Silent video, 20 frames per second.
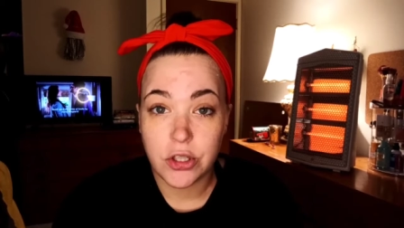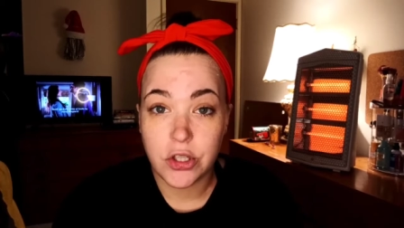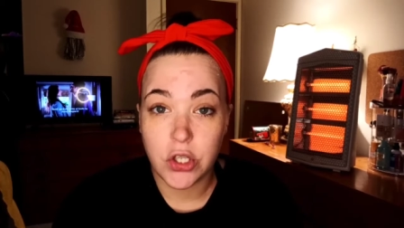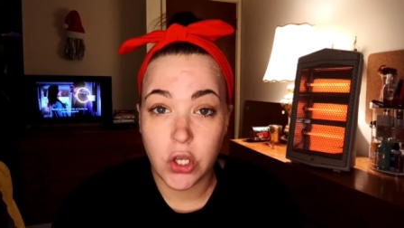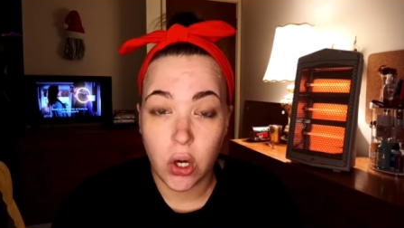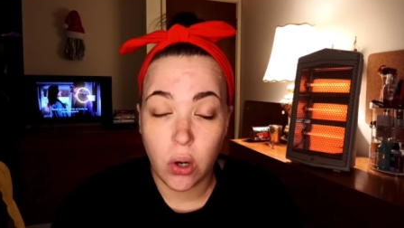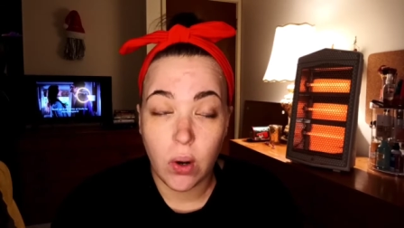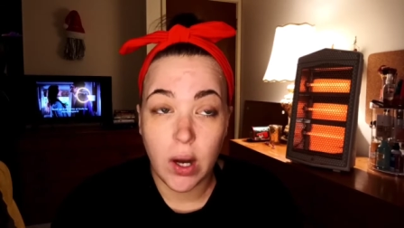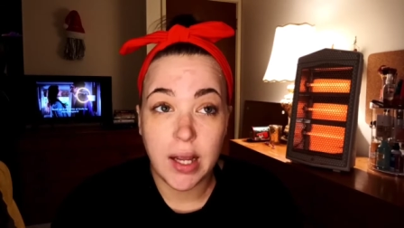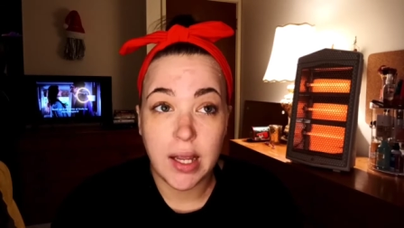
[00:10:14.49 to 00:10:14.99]

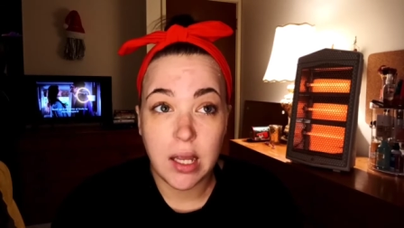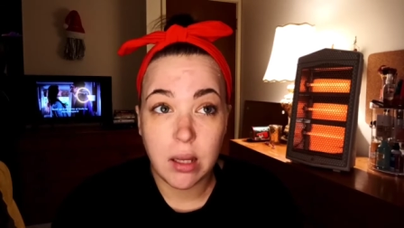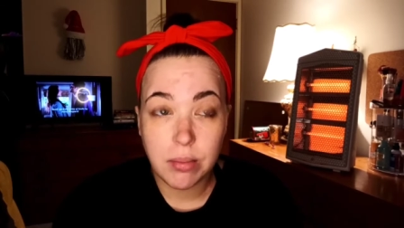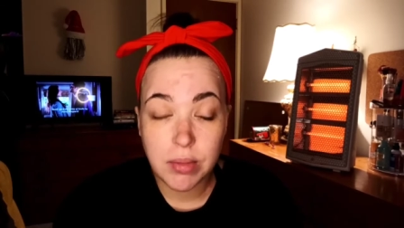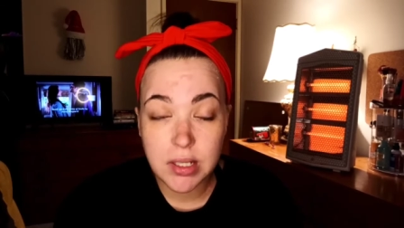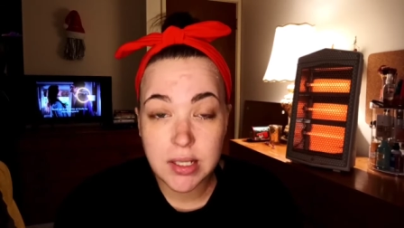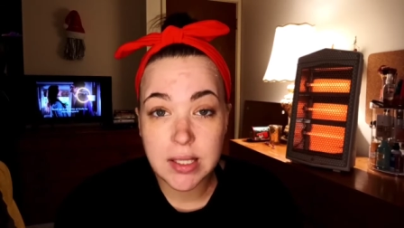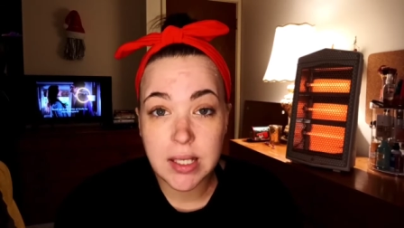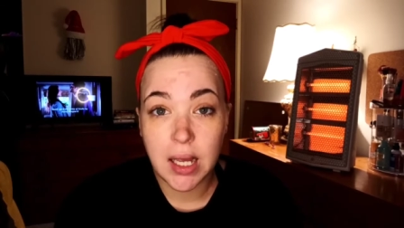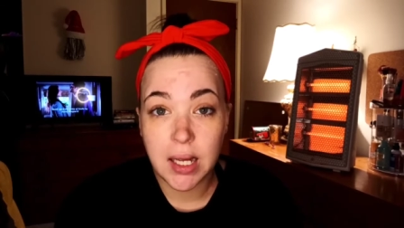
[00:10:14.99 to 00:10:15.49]
So I am
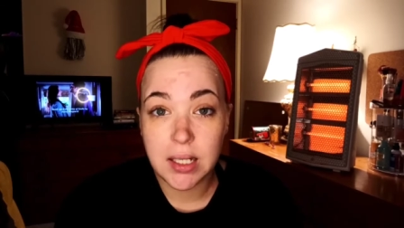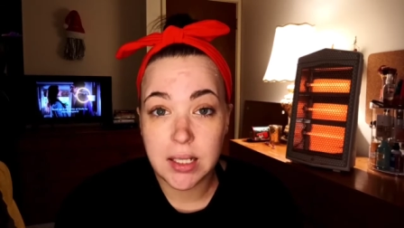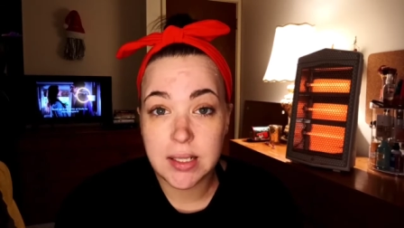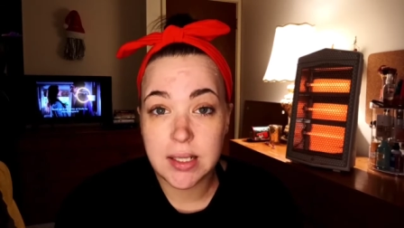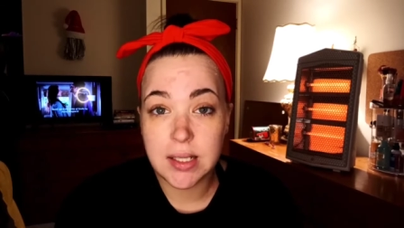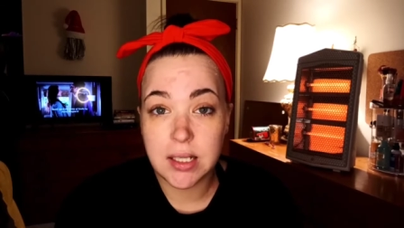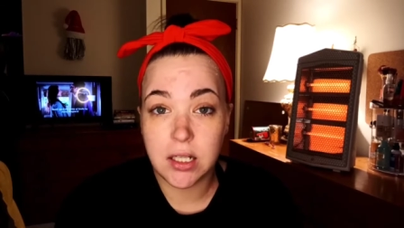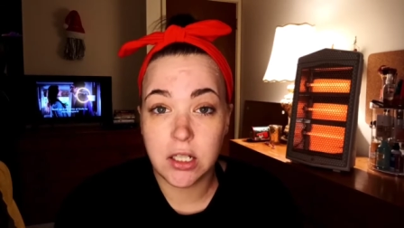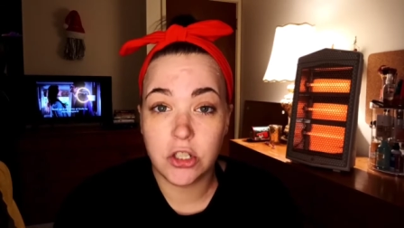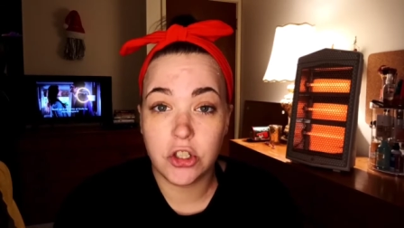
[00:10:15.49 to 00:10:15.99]
excited
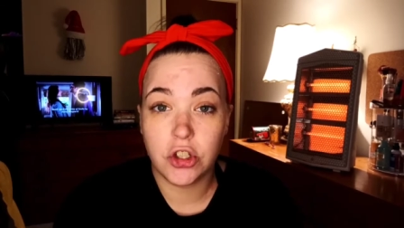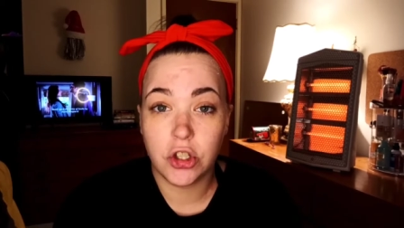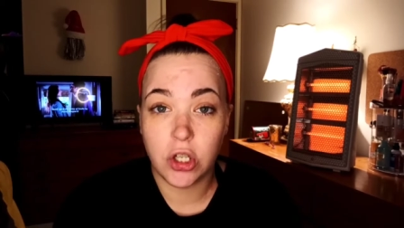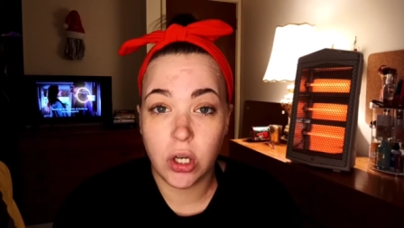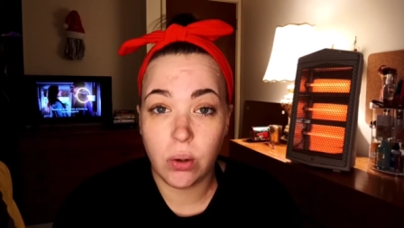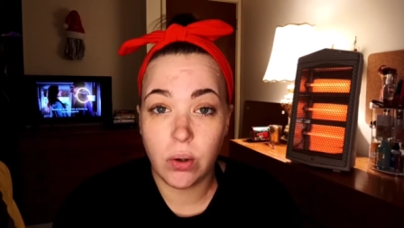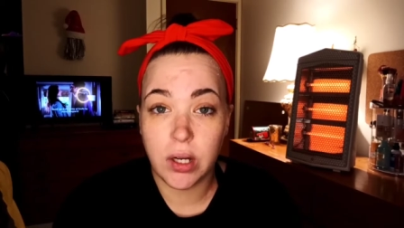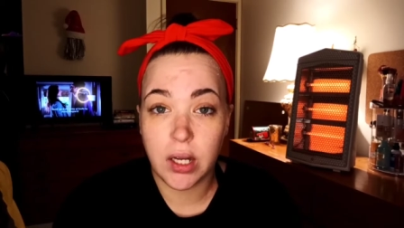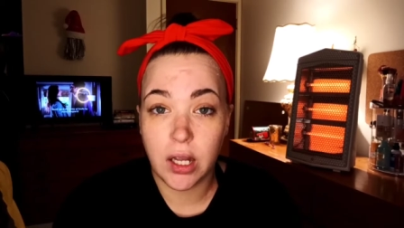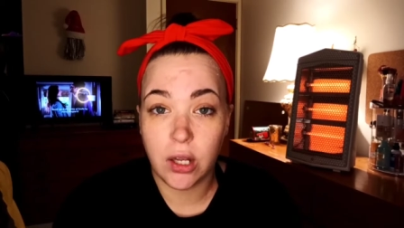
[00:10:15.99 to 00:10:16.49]
to get to
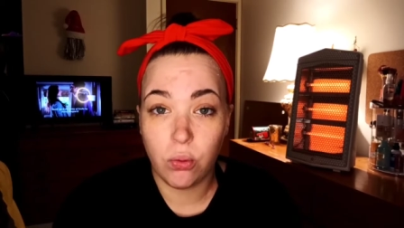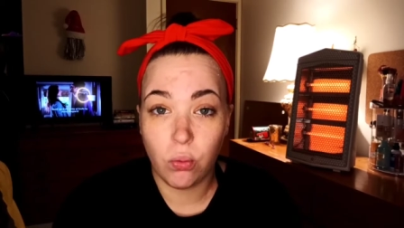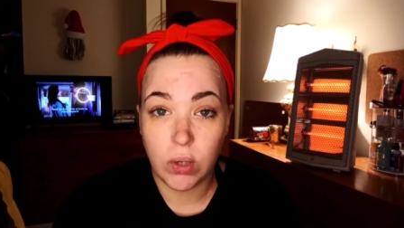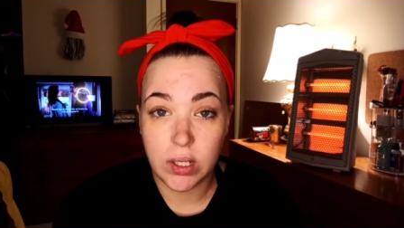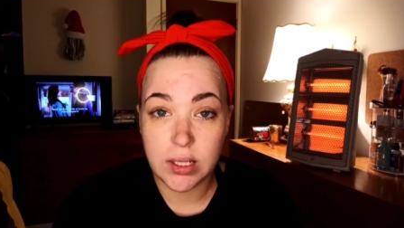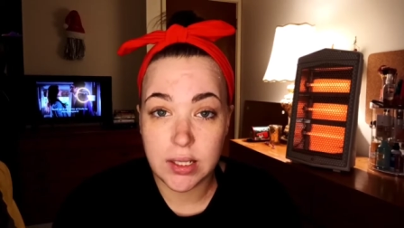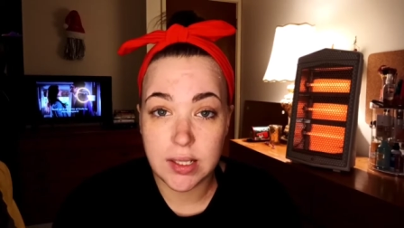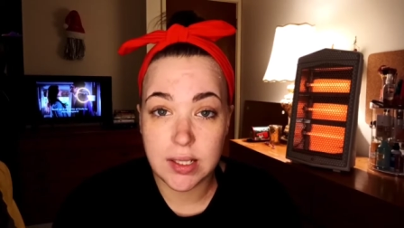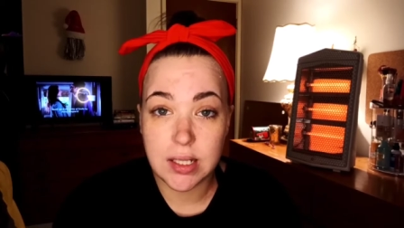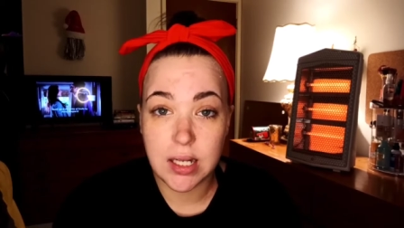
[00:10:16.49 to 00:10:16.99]
go again
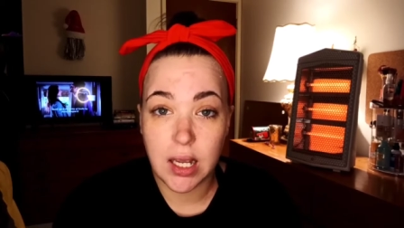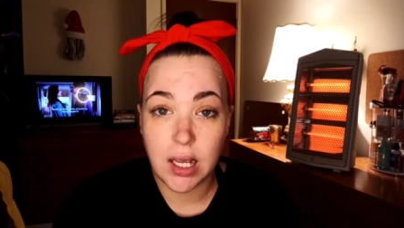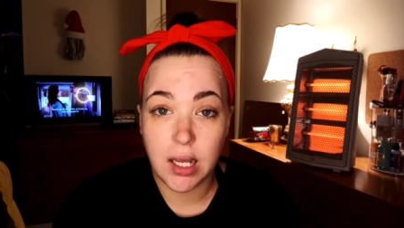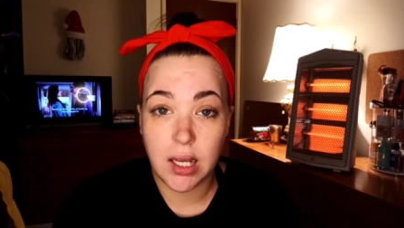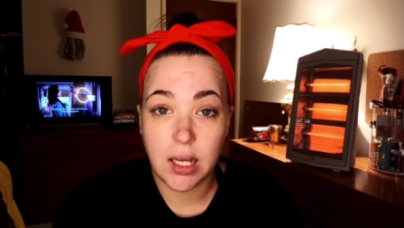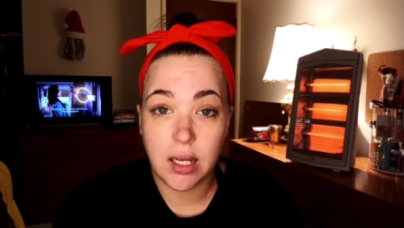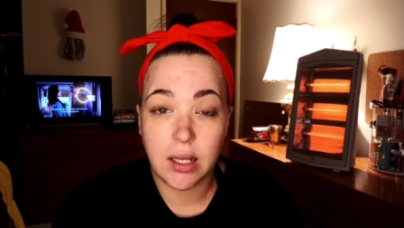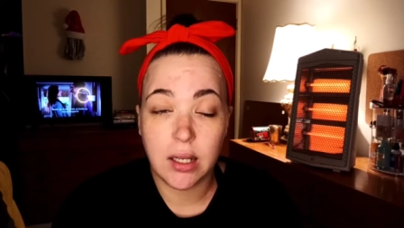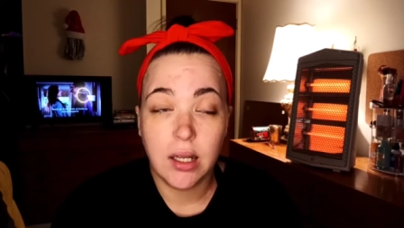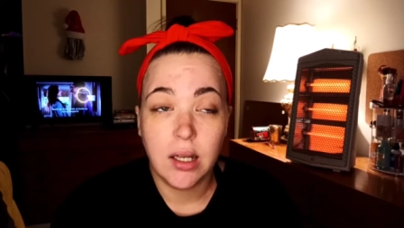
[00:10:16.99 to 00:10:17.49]

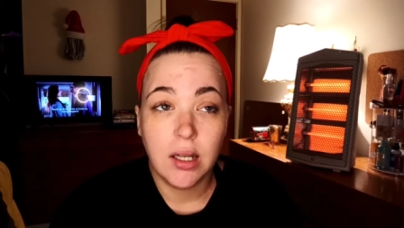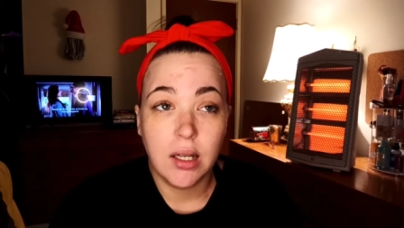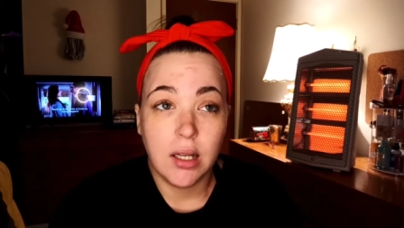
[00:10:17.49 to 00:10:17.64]
Wednesday.